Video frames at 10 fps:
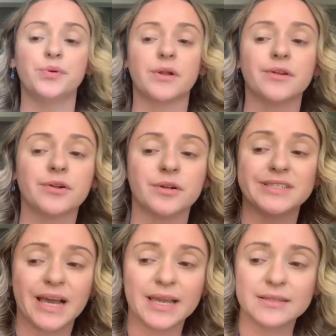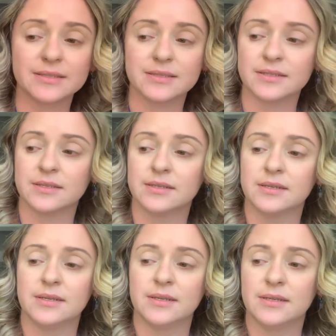on her tights
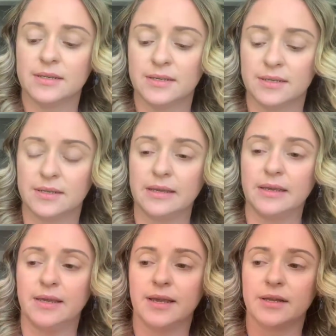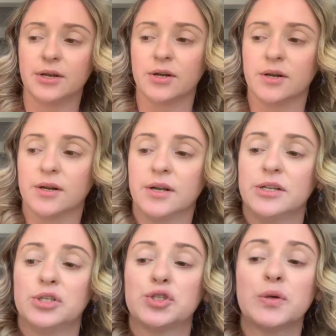and her
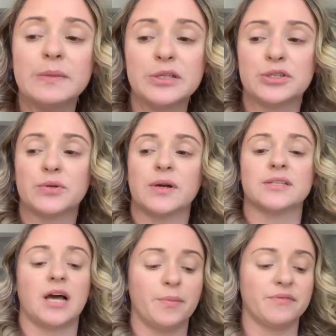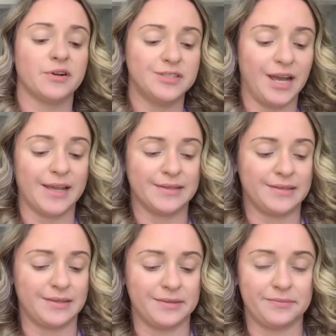swimming suit on top of her
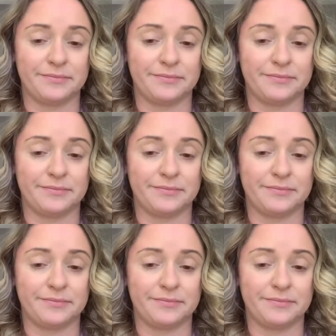tights.